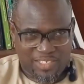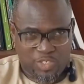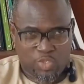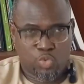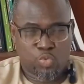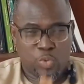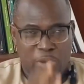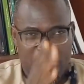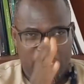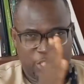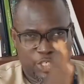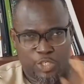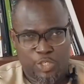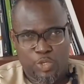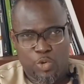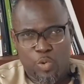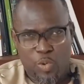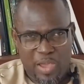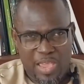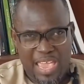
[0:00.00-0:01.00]
to
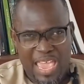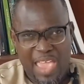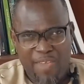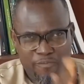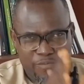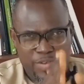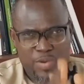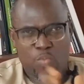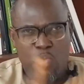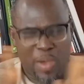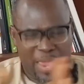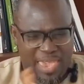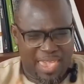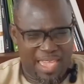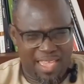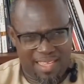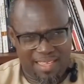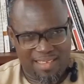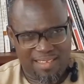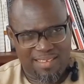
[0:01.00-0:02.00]
ensure every worker
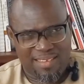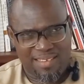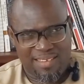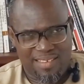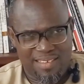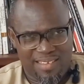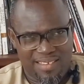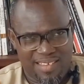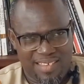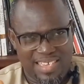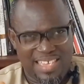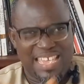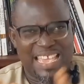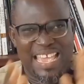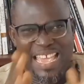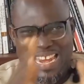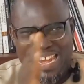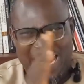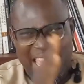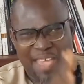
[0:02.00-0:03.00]

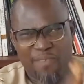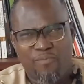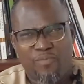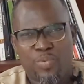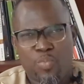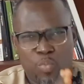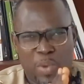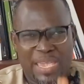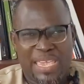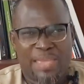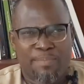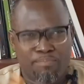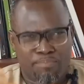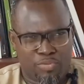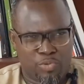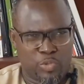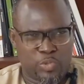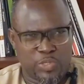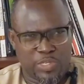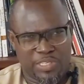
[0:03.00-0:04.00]
and every working
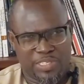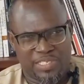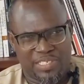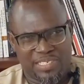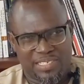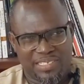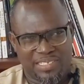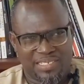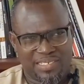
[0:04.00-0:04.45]
process